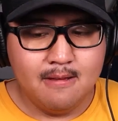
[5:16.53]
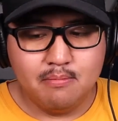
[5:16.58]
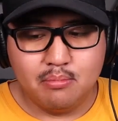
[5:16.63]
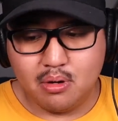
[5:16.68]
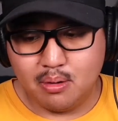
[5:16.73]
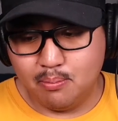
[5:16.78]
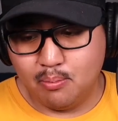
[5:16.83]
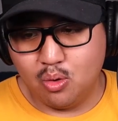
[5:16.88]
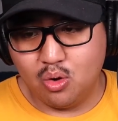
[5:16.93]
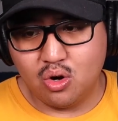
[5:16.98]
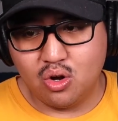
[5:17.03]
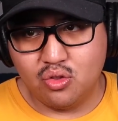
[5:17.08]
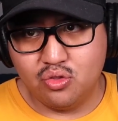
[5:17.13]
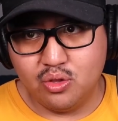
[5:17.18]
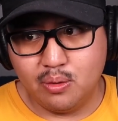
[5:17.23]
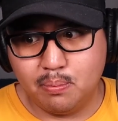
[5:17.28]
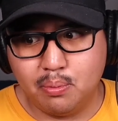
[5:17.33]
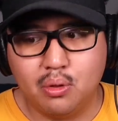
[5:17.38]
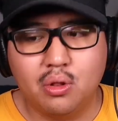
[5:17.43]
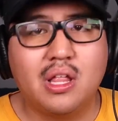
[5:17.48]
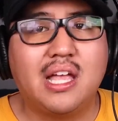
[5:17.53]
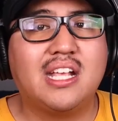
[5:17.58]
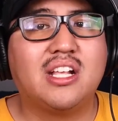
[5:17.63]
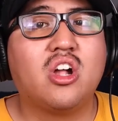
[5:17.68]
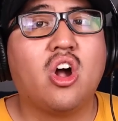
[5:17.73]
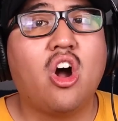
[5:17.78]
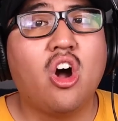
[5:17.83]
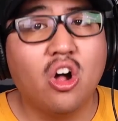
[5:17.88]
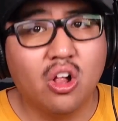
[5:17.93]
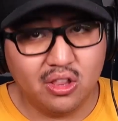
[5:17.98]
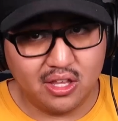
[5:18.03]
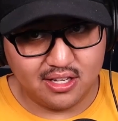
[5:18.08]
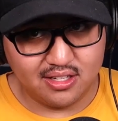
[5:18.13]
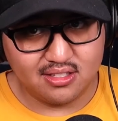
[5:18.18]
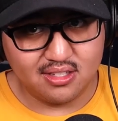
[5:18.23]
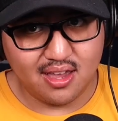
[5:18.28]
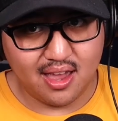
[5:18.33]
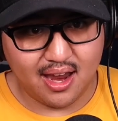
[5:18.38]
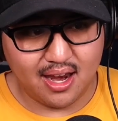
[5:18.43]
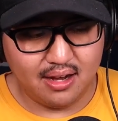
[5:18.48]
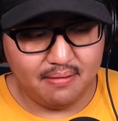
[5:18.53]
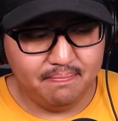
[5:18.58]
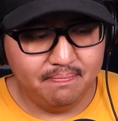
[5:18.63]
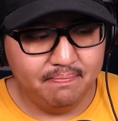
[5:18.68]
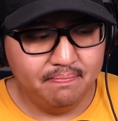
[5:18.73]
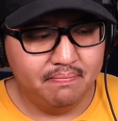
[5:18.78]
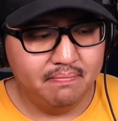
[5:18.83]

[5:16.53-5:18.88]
but more on the play calling side.